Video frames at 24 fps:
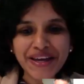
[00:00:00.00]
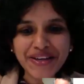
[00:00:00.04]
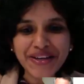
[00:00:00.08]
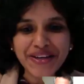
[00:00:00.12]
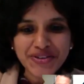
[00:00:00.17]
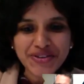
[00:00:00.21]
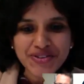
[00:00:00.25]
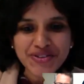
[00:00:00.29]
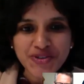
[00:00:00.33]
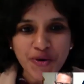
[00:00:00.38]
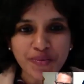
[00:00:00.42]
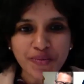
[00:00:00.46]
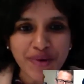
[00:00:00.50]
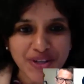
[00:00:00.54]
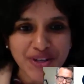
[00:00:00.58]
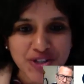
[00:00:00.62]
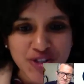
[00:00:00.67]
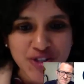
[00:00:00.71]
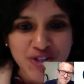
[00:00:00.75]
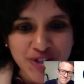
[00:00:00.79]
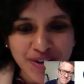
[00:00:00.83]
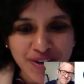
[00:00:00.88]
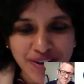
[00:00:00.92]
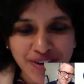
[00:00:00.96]
you so
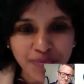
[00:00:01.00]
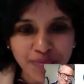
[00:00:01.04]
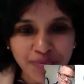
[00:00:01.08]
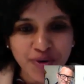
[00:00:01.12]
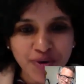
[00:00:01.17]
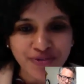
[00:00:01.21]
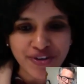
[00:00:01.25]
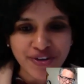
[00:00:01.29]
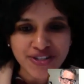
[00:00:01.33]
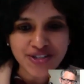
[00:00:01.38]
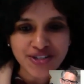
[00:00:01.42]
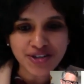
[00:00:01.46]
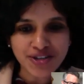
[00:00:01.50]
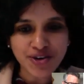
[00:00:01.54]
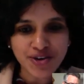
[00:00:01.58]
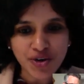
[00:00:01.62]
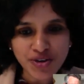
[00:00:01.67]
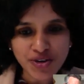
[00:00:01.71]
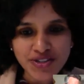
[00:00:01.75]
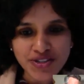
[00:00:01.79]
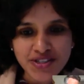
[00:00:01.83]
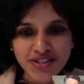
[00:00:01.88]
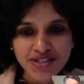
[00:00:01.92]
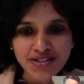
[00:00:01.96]
much, Professor
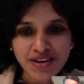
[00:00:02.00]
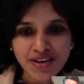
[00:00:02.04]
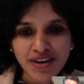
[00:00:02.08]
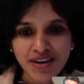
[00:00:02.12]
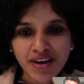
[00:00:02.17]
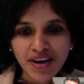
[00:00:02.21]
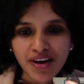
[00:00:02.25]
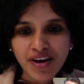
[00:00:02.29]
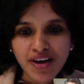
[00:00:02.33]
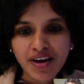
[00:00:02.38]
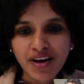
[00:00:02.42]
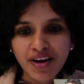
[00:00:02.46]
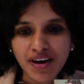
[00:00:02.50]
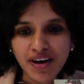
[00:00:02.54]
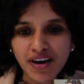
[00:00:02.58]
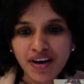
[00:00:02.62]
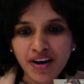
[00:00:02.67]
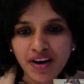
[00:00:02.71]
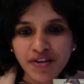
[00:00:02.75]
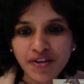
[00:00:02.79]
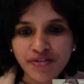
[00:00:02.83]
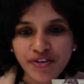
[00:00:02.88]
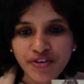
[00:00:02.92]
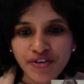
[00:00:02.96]
Dodds,
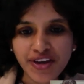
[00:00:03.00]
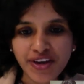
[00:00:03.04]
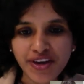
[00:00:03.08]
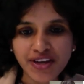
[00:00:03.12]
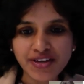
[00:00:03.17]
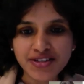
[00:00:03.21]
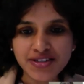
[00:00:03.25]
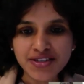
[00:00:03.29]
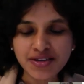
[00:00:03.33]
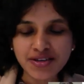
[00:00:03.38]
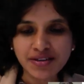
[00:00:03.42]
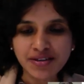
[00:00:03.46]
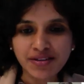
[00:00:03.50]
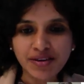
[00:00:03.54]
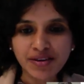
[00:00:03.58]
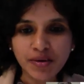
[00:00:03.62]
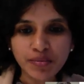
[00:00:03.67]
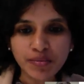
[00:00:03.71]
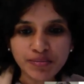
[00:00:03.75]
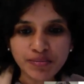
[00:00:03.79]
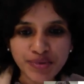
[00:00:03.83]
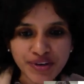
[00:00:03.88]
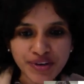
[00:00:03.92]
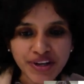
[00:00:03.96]
for that
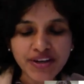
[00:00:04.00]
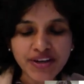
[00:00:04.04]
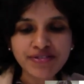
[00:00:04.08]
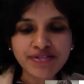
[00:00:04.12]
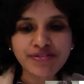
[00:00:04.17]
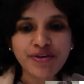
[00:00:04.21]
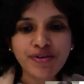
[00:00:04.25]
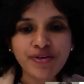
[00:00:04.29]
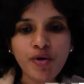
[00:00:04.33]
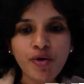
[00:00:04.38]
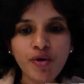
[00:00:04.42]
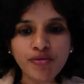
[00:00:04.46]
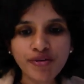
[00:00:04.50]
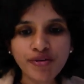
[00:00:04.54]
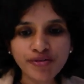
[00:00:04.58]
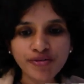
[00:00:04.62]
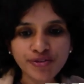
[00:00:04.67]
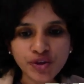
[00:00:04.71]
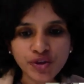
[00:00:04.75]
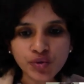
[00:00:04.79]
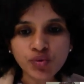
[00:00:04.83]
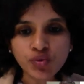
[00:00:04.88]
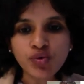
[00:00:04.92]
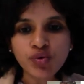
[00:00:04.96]
brief
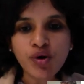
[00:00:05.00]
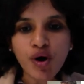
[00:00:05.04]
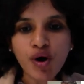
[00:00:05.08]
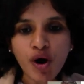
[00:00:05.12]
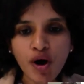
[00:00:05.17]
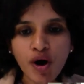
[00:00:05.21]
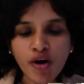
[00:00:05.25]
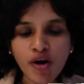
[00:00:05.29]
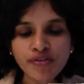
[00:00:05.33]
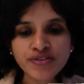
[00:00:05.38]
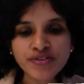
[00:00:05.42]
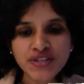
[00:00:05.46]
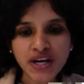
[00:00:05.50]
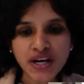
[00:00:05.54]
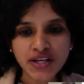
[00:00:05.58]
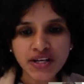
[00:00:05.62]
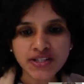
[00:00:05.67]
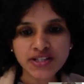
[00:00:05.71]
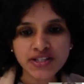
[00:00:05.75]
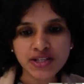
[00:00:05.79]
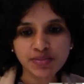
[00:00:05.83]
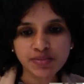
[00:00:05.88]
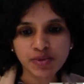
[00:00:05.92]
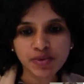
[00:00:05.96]
overview of science
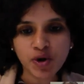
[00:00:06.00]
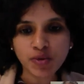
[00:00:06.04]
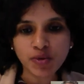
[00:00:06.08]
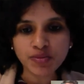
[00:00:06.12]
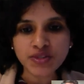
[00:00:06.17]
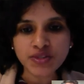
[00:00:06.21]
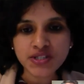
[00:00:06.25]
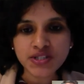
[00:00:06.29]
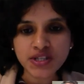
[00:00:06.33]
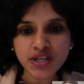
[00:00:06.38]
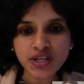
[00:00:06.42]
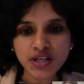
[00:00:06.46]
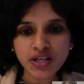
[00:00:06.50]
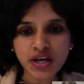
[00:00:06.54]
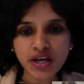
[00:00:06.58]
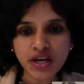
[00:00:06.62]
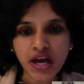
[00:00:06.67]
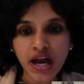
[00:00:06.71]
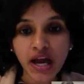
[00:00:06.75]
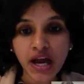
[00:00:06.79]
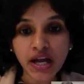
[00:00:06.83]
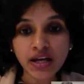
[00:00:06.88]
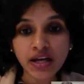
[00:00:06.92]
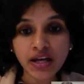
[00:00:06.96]
diplomacy
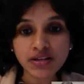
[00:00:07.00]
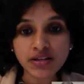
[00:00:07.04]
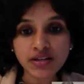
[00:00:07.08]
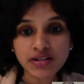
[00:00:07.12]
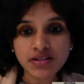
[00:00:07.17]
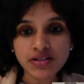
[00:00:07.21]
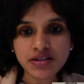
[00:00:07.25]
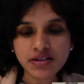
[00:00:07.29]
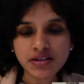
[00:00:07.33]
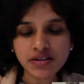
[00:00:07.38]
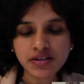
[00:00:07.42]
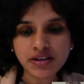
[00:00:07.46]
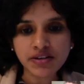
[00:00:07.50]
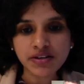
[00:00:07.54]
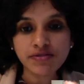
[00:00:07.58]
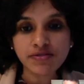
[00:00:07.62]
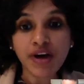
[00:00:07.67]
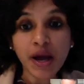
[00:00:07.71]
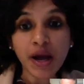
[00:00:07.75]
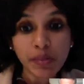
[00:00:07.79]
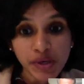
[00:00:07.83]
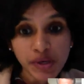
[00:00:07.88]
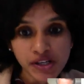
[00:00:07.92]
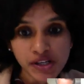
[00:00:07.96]
and
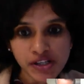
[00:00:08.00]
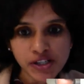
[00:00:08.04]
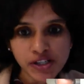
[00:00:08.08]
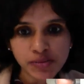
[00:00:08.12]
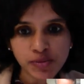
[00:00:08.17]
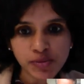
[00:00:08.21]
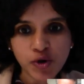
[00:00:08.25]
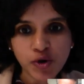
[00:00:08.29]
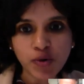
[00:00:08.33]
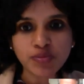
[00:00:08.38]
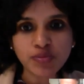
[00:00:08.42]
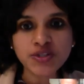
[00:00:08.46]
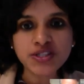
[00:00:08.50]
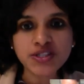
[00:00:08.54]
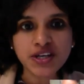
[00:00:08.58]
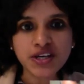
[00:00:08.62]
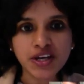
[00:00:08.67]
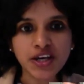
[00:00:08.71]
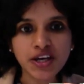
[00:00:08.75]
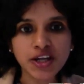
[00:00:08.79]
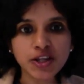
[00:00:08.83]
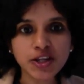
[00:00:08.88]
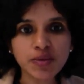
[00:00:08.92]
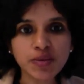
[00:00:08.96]
environmental diplomacy
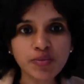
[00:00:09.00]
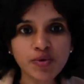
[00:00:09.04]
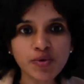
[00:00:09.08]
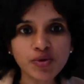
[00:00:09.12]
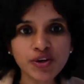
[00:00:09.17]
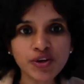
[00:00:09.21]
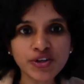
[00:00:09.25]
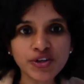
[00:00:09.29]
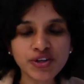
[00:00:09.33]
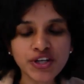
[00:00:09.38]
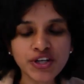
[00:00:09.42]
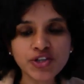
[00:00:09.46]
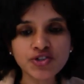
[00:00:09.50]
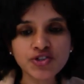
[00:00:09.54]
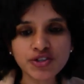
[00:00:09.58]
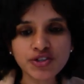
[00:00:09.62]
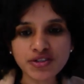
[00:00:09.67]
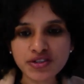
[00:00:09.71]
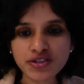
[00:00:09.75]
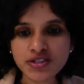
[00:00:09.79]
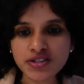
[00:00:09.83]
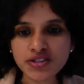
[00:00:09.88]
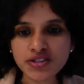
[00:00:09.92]
in the polar regions,